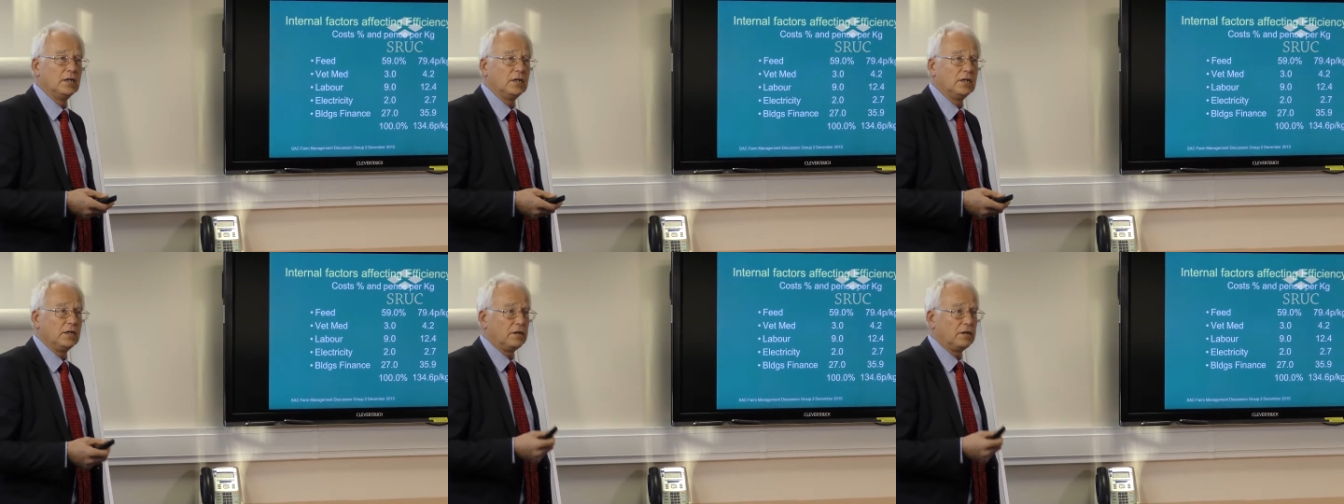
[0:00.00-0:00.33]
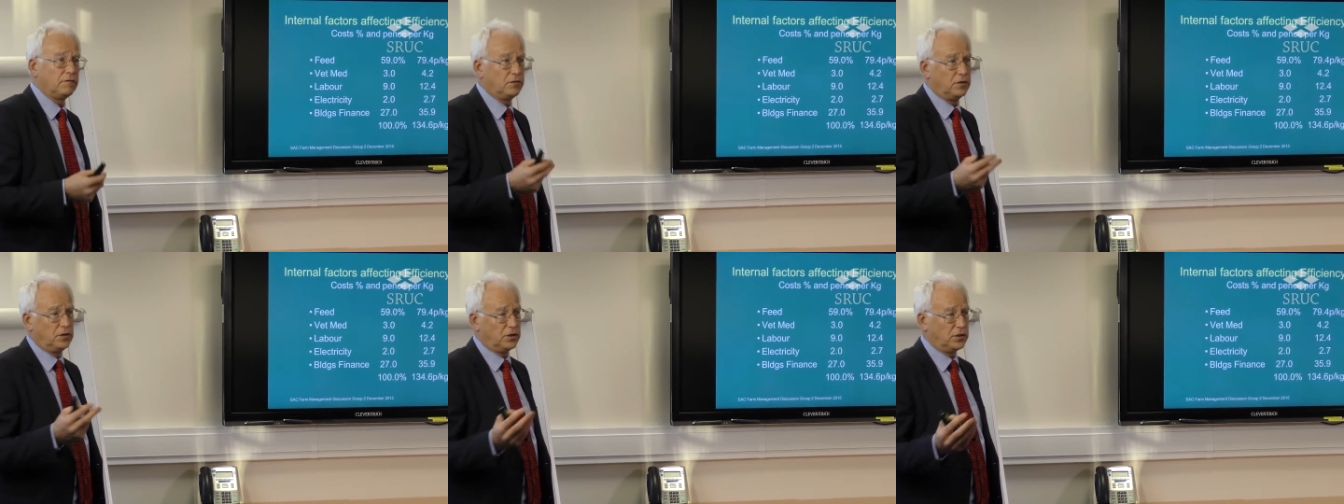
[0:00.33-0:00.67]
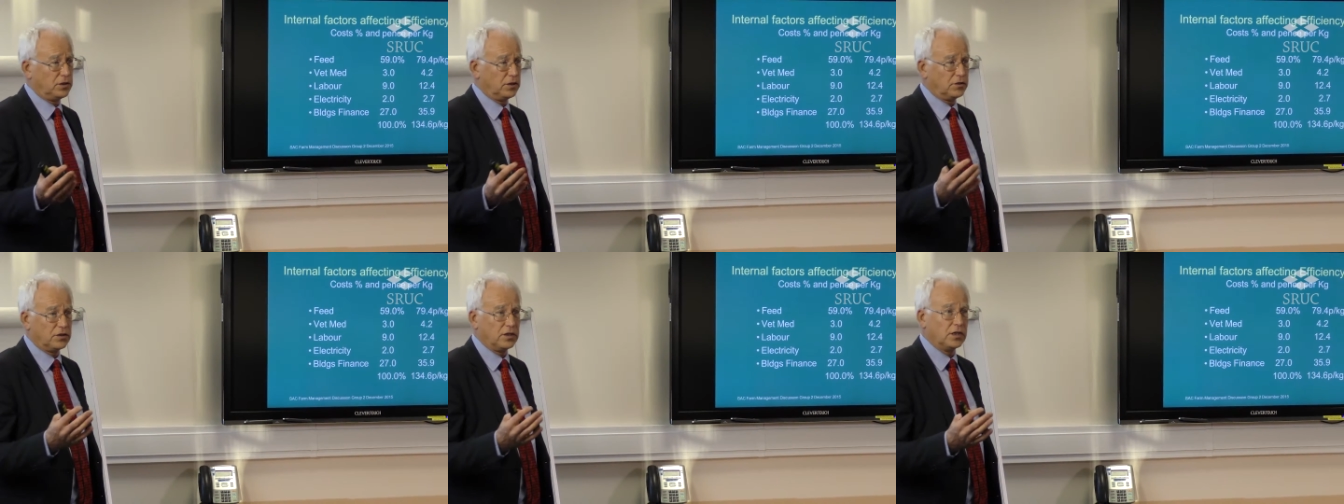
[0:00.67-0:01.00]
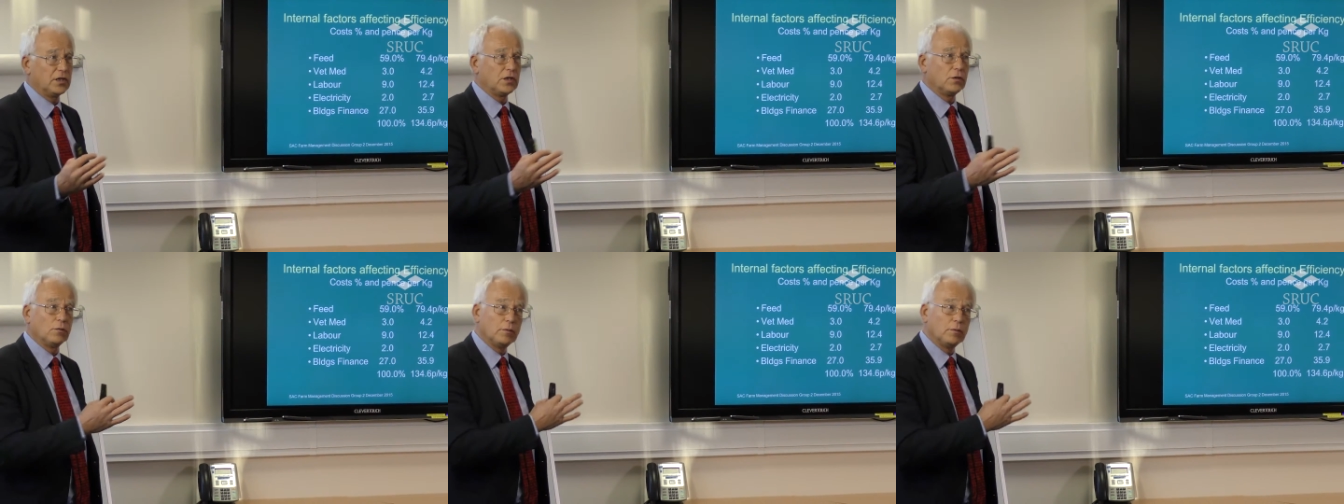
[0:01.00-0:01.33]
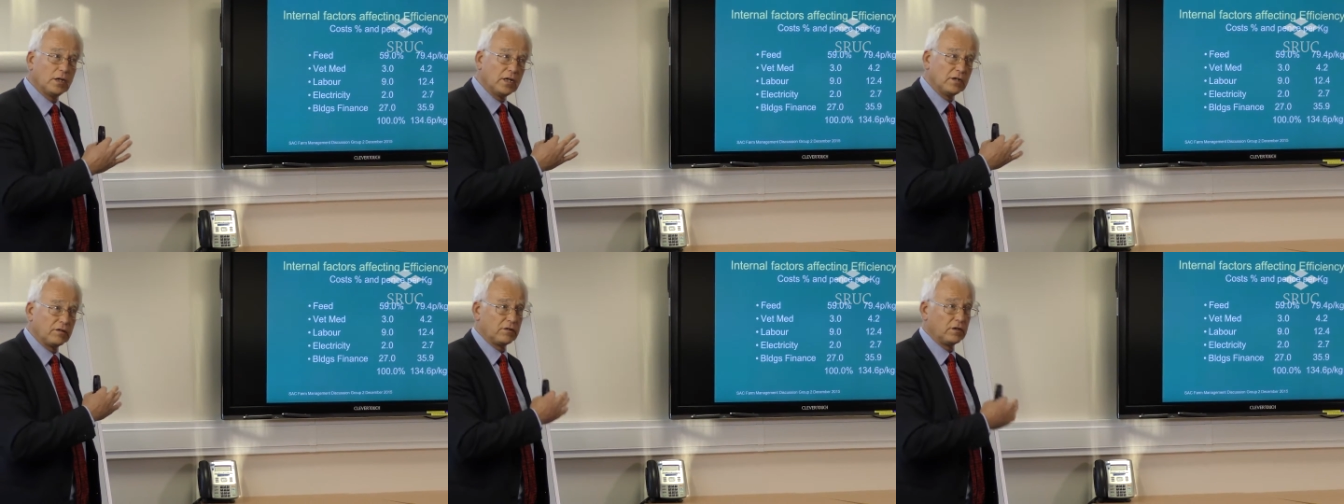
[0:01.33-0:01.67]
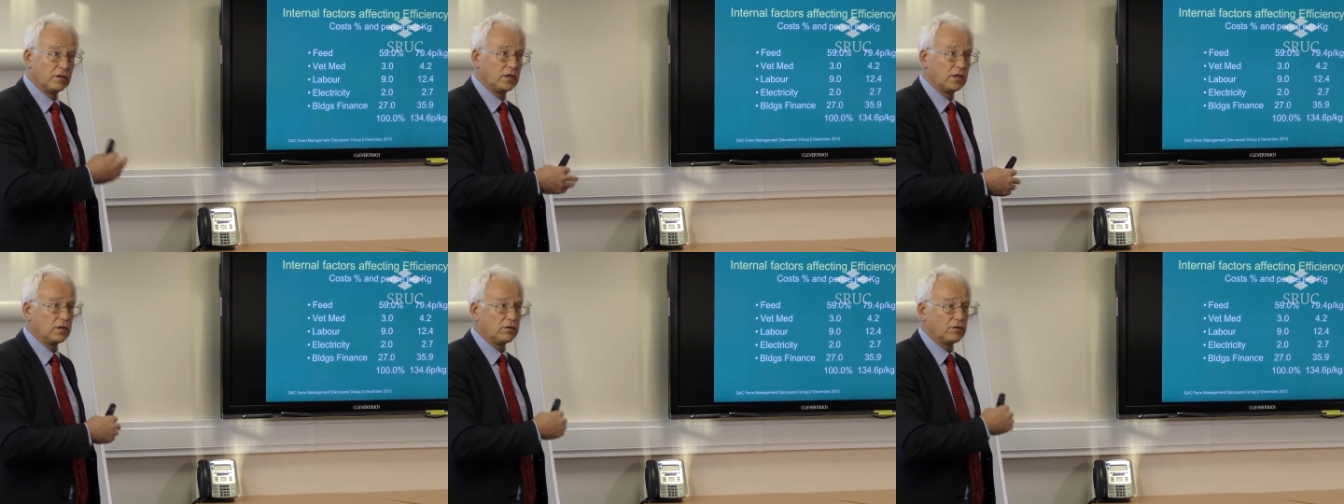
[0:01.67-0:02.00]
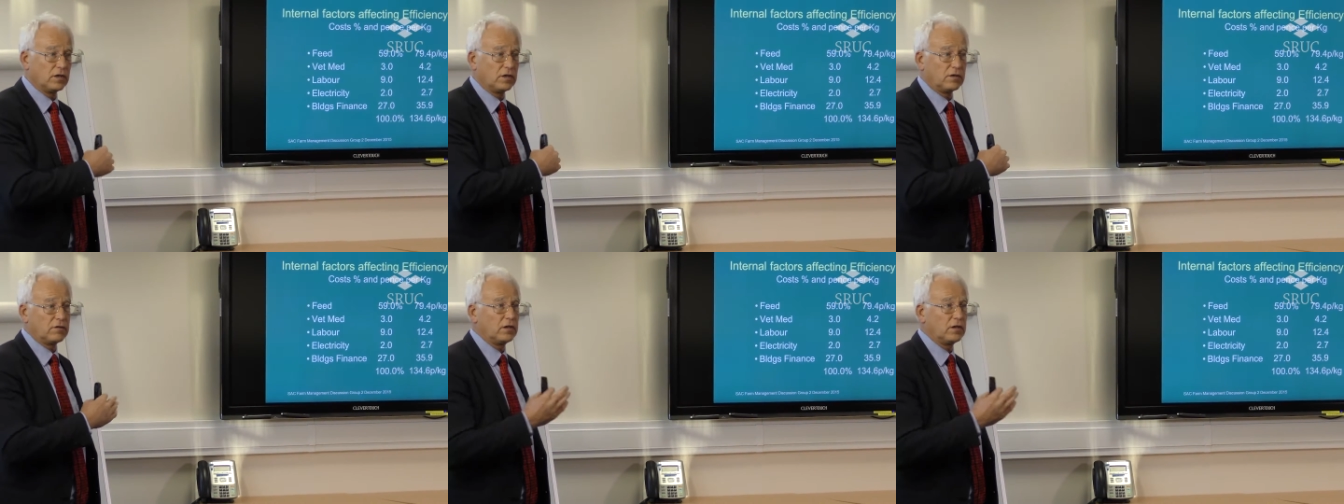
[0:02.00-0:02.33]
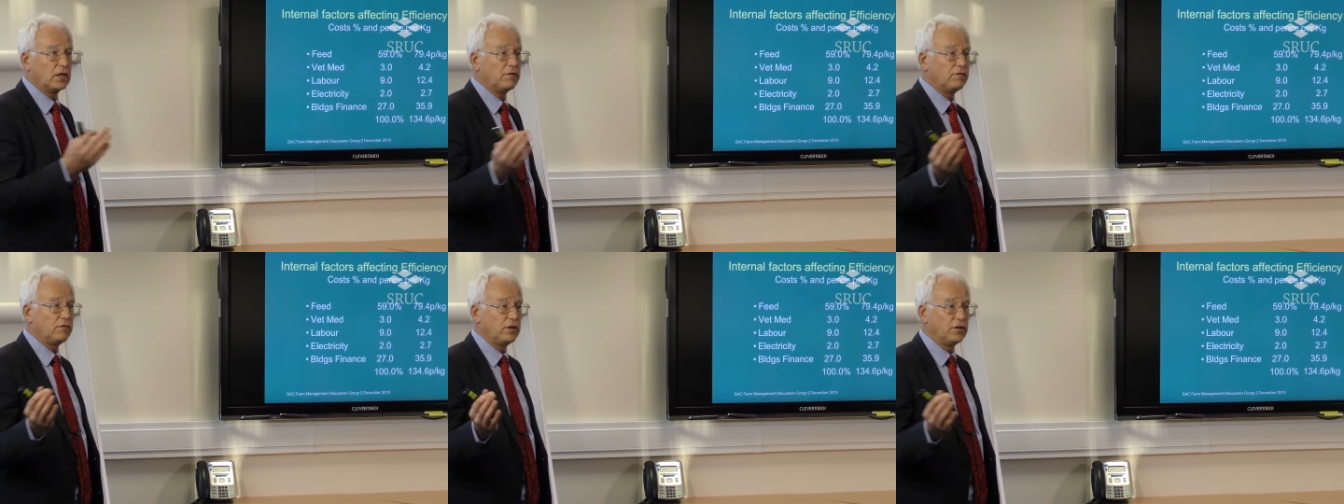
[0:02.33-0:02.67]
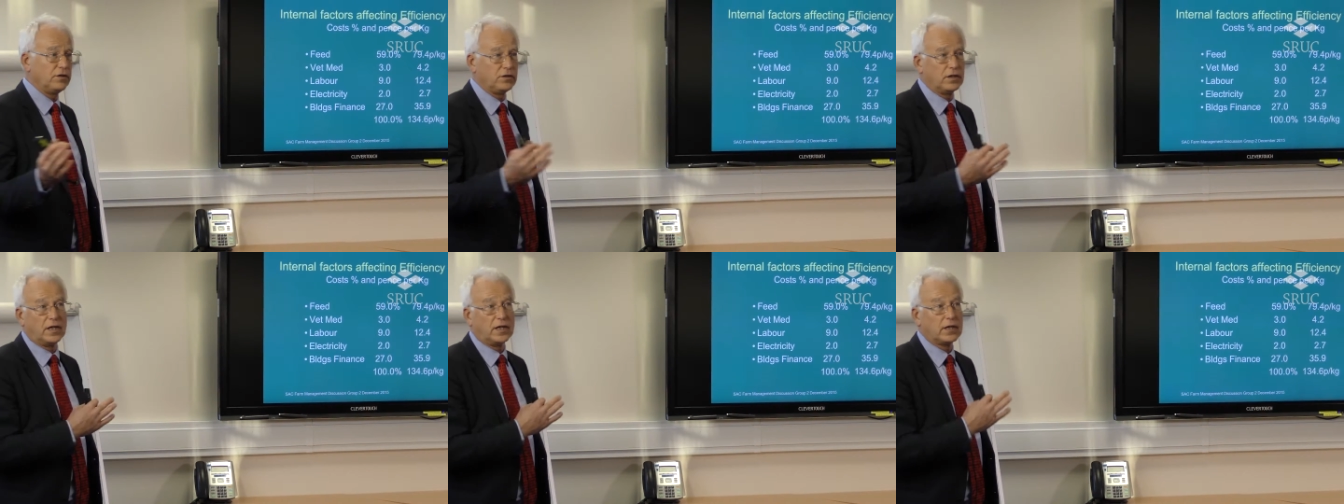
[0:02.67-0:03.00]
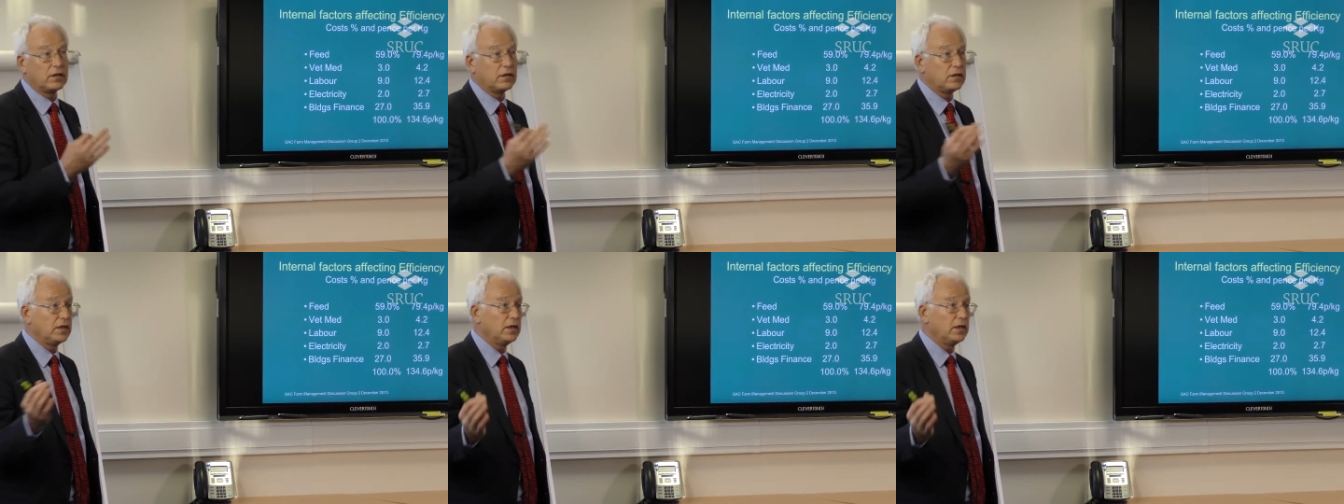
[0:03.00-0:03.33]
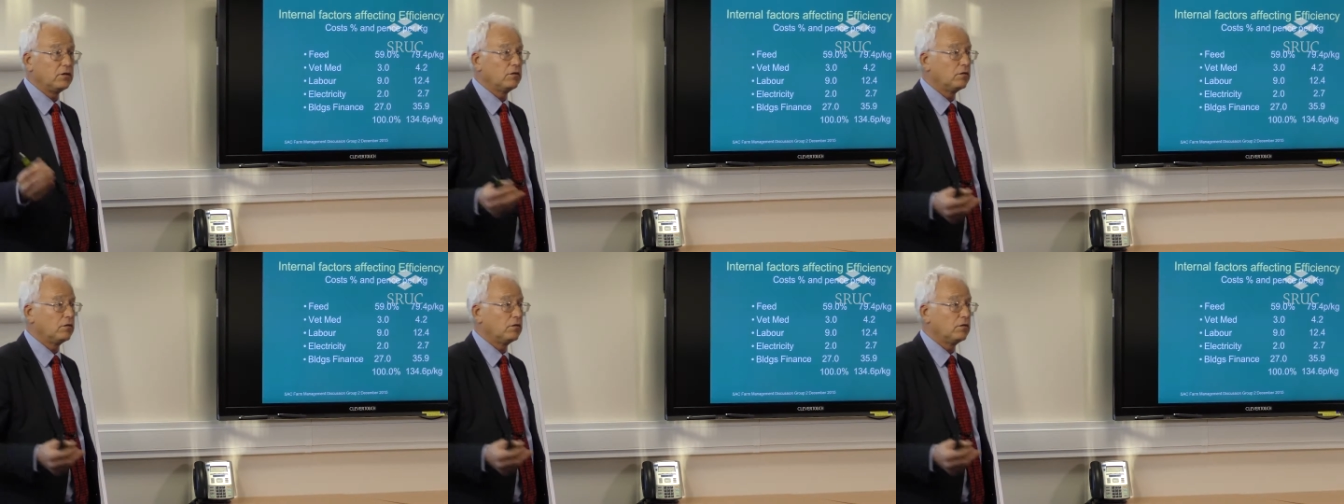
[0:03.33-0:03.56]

In a finishing site, it would be less than that. So that's an average aggregate